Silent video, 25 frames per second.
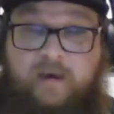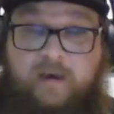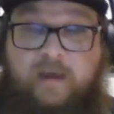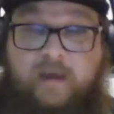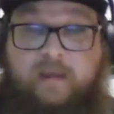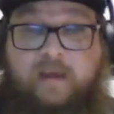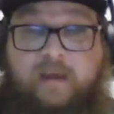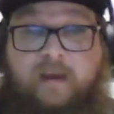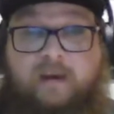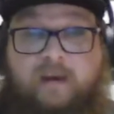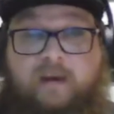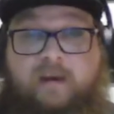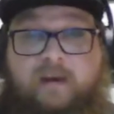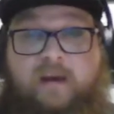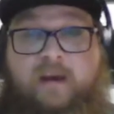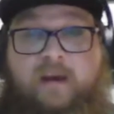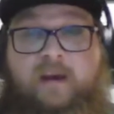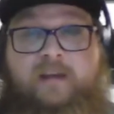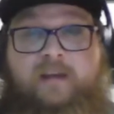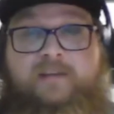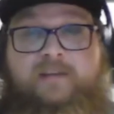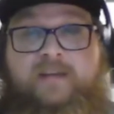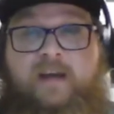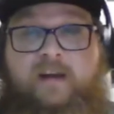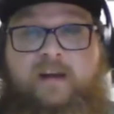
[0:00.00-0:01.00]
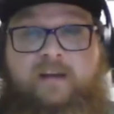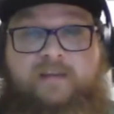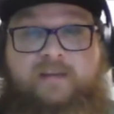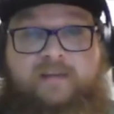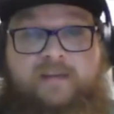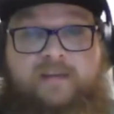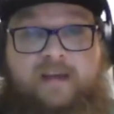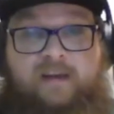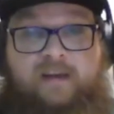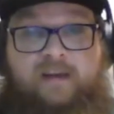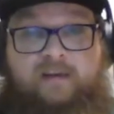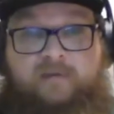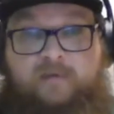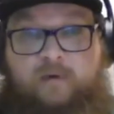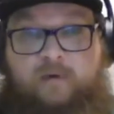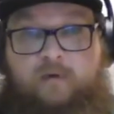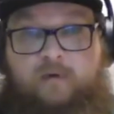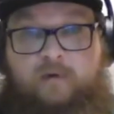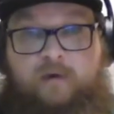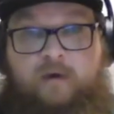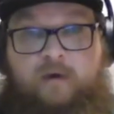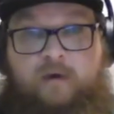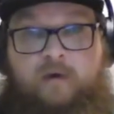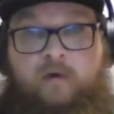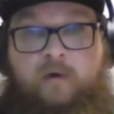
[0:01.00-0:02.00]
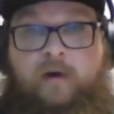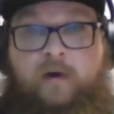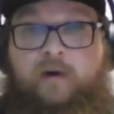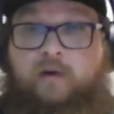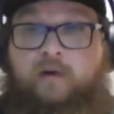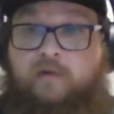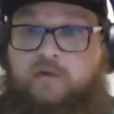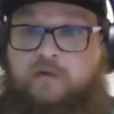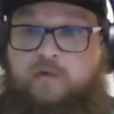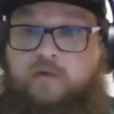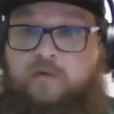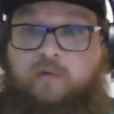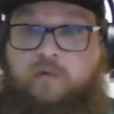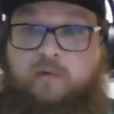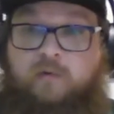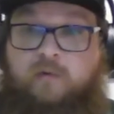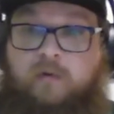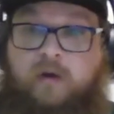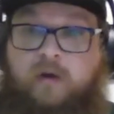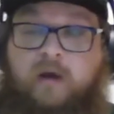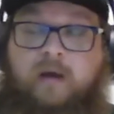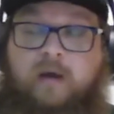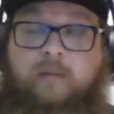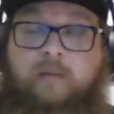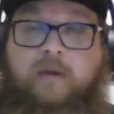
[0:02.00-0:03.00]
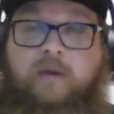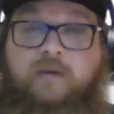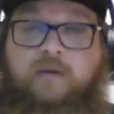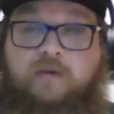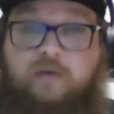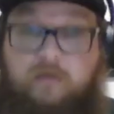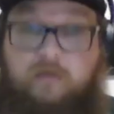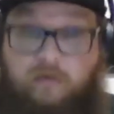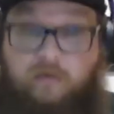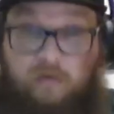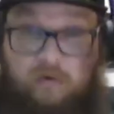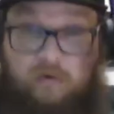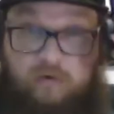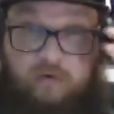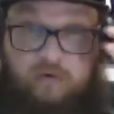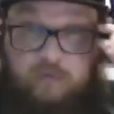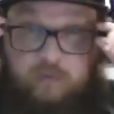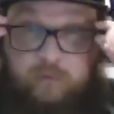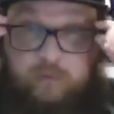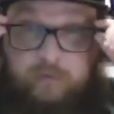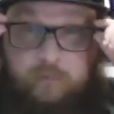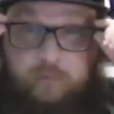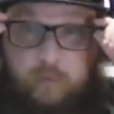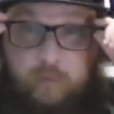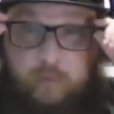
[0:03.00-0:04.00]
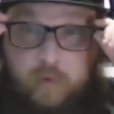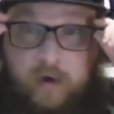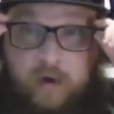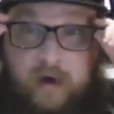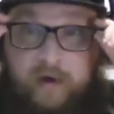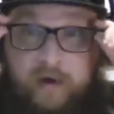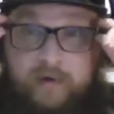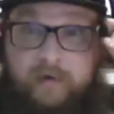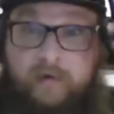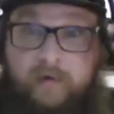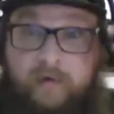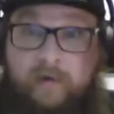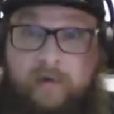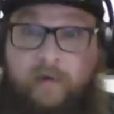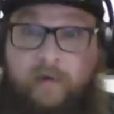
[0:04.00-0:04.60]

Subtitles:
And then down in San Antonio, I heard you mention earlier the Riverwalk.